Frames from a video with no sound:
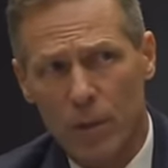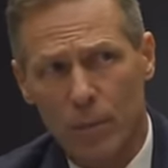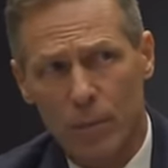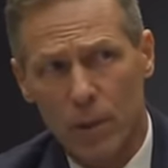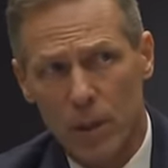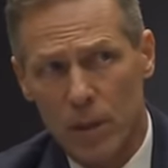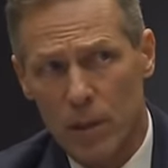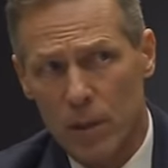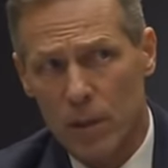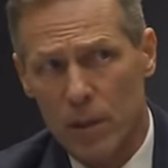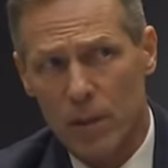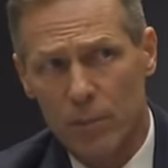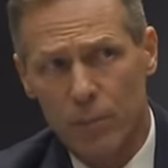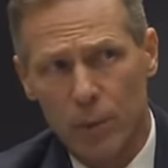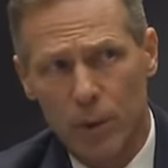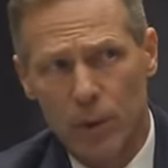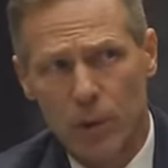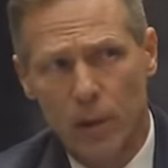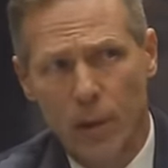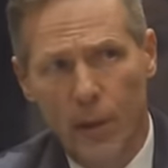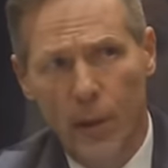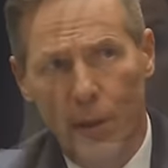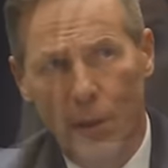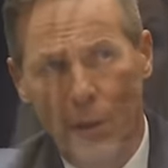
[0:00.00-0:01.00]
that
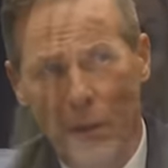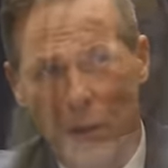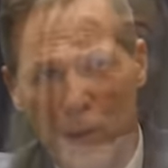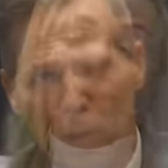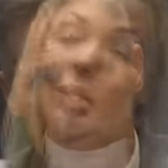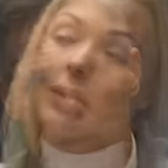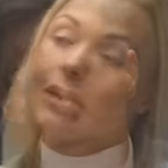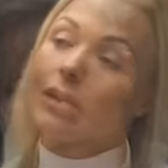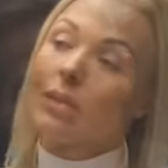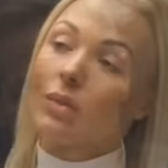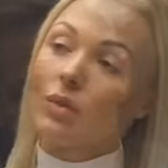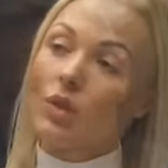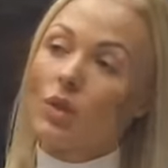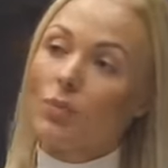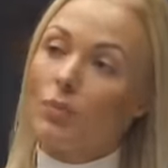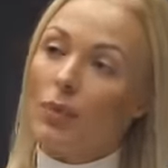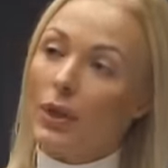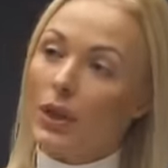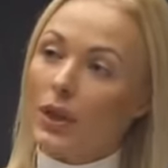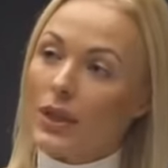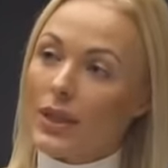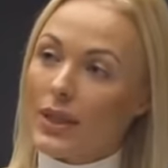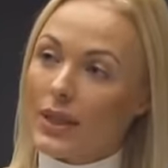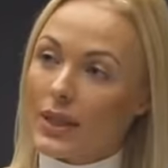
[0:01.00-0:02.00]
unsuccessful people don't
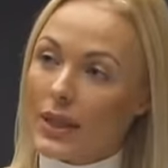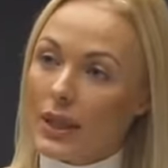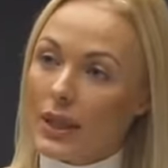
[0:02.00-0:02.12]
do.